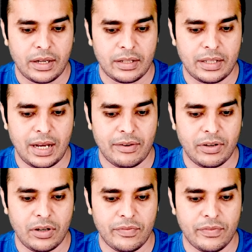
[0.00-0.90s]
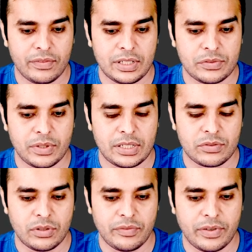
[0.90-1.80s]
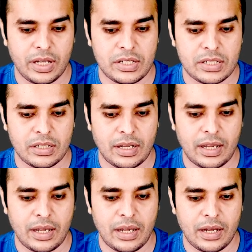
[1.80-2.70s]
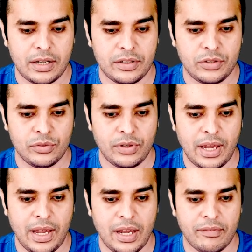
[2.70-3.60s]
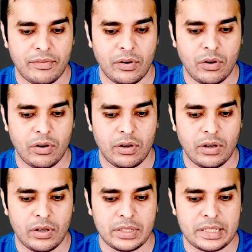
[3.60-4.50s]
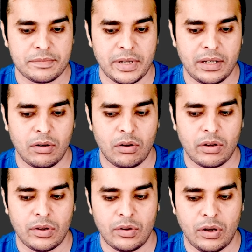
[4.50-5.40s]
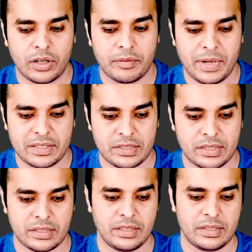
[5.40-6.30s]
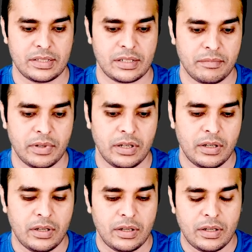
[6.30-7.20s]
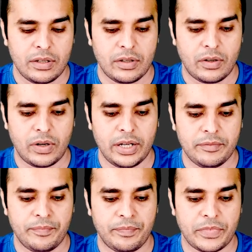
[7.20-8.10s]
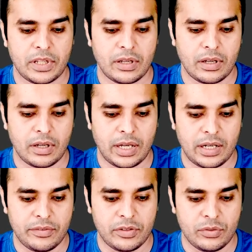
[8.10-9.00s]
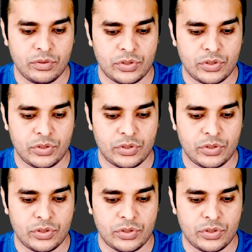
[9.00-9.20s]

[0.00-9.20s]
the level of this one is notification, and you have this many logged messages in the system. All right, and if you do